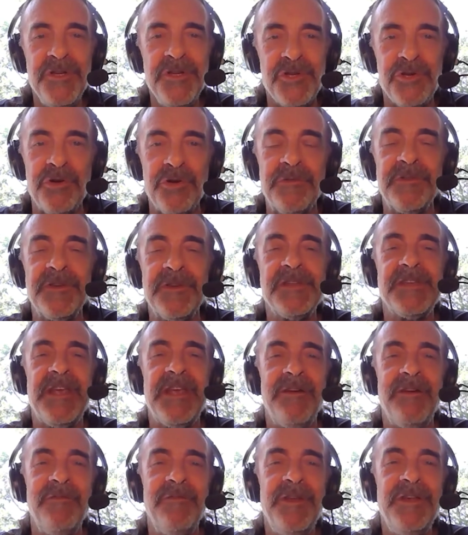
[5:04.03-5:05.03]
service,
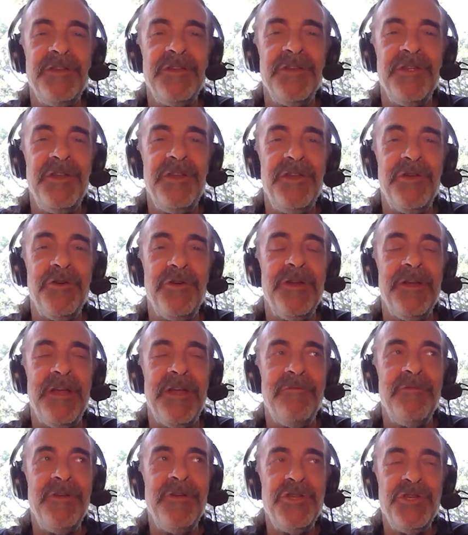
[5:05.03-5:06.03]
every
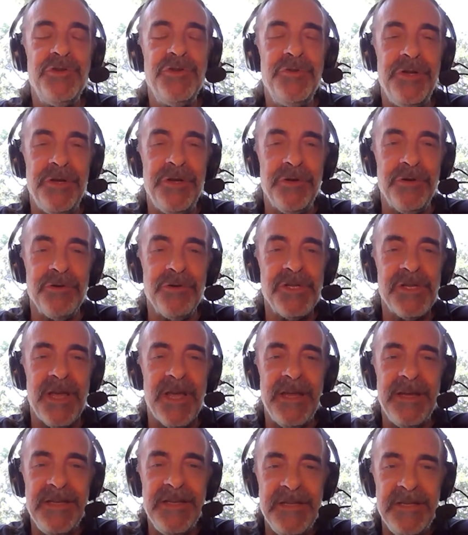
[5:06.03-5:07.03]
2 years,
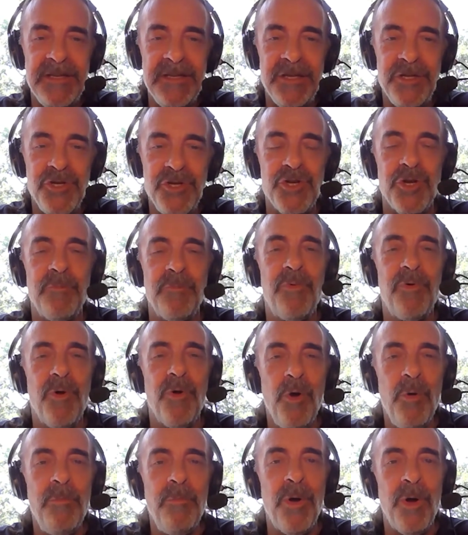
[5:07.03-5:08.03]
I teach a
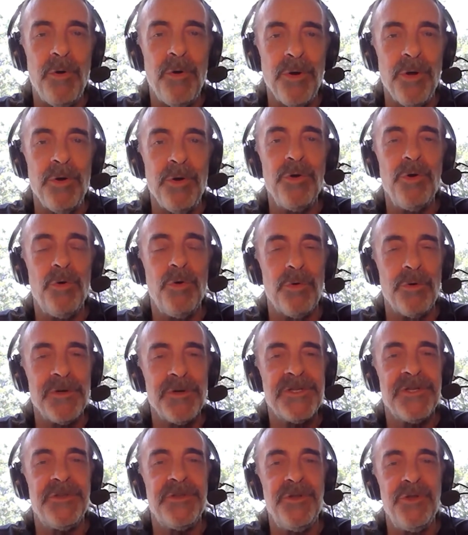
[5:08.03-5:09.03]
pro bono
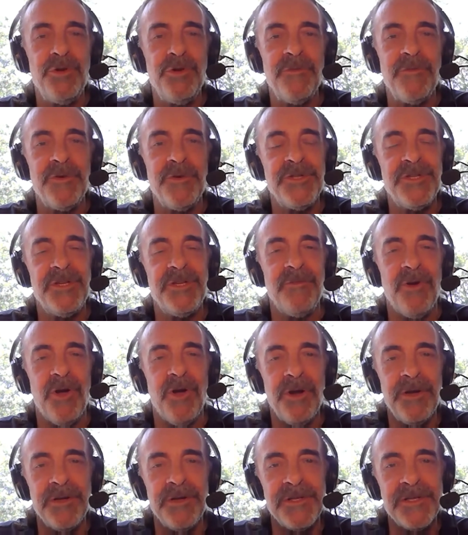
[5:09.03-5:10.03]
course at the University of
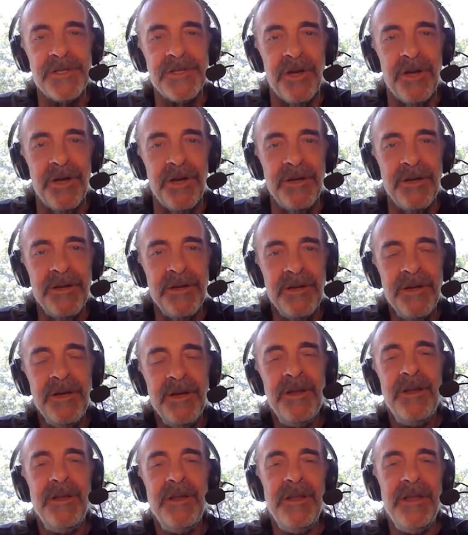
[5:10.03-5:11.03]
Arkansas
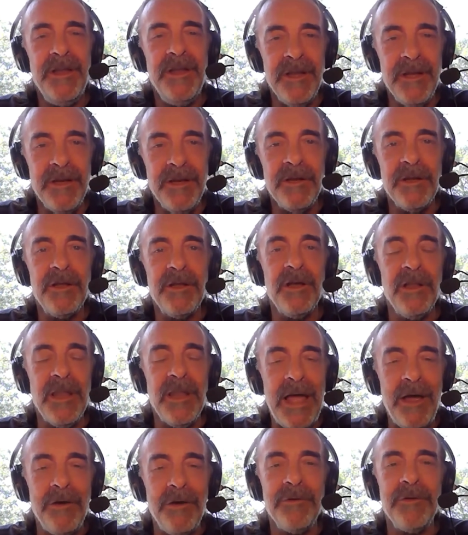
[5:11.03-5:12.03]
in
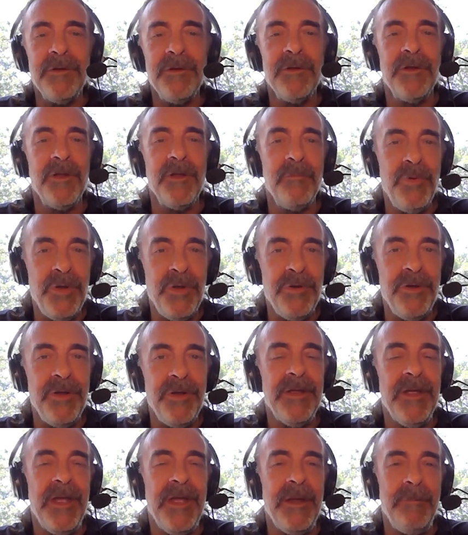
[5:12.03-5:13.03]
cloud computing
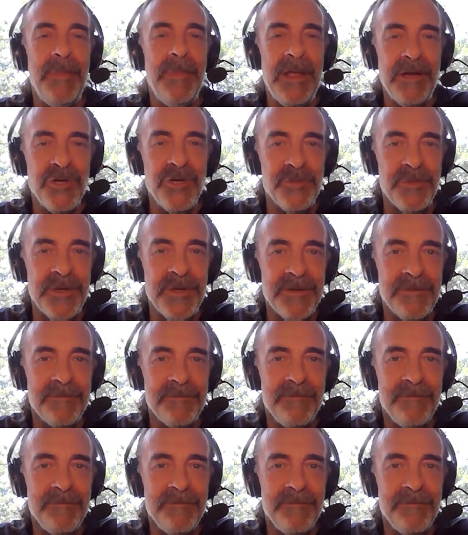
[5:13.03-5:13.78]
and management,